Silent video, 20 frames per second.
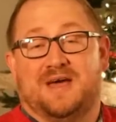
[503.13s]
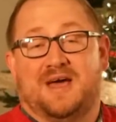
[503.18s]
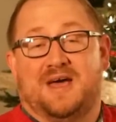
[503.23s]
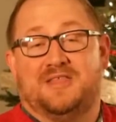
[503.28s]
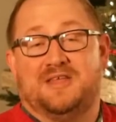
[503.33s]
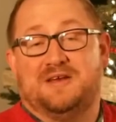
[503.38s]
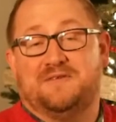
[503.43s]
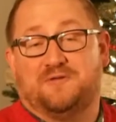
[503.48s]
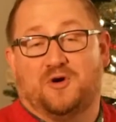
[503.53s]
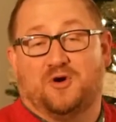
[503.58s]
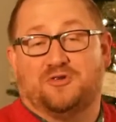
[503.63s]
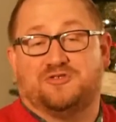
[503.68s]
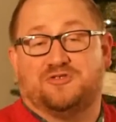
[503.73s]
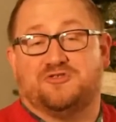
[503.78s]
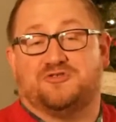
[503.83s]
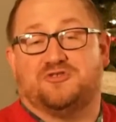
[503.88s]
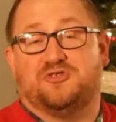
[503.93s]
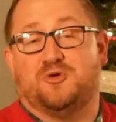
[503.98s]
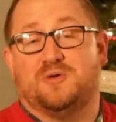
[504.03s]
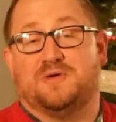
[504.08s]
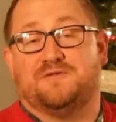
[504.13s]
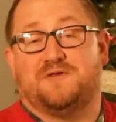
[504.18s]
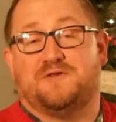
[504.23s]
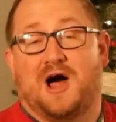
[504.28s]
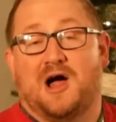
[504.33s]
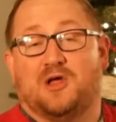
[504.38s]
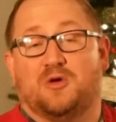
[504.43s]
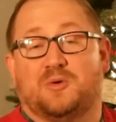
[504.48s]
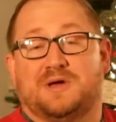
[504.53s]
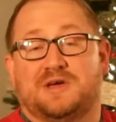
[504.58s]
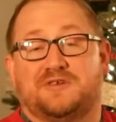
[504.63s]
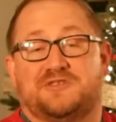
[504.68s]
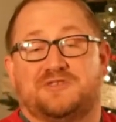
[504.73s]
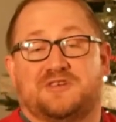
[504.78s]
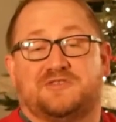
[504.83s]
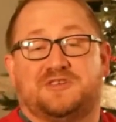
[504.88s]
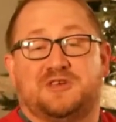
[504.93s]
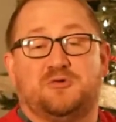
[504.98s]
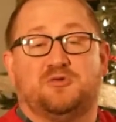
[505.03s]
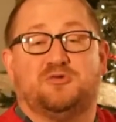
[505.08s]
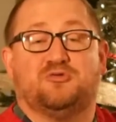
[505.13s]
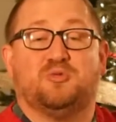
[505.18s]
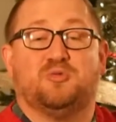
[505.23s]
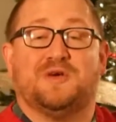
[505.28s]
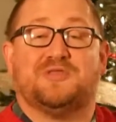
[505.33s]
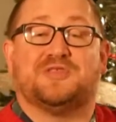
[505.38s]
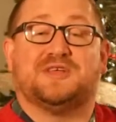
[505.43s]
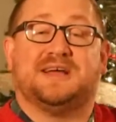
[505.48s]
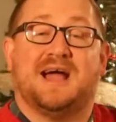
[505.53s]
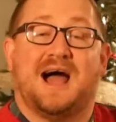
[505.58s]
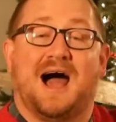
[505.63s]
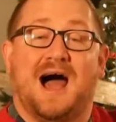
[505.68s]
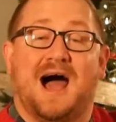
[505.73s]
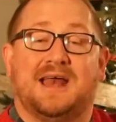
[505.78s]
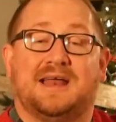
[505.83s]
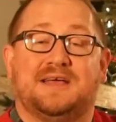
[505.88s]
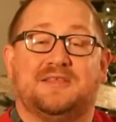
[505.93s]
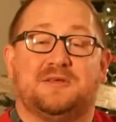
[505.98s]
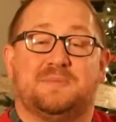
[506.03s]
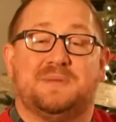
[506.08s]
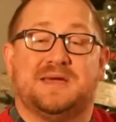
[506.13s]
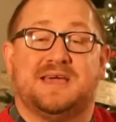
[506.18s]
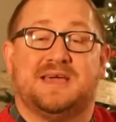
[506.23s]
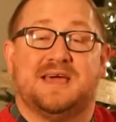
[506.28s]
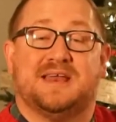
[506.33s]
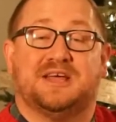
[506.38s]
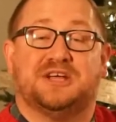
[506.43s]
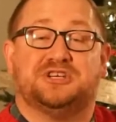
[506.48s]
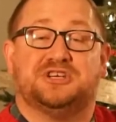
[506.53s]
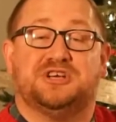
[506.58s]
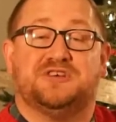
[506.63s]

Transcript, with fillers: And then in verses 2 and following, he says, He was with God in the beginning.